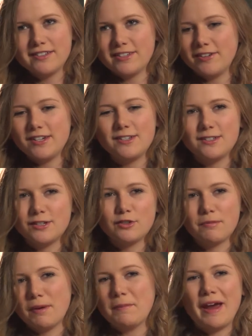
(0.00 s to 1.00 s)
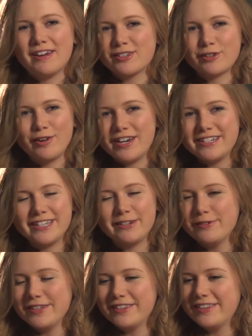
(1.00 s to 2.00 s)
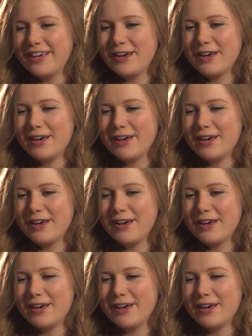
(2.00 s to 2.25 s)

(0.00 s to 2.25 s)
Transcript: So I used to drive my parents crazy with